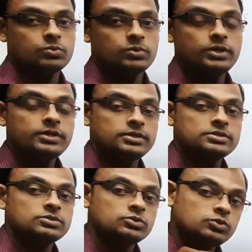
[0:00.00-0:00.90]
it
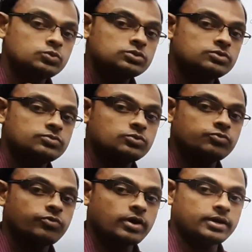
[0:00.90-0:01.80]
is used to
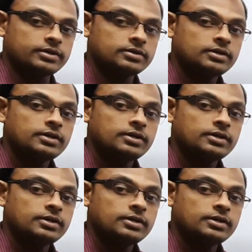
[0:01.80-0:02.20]
find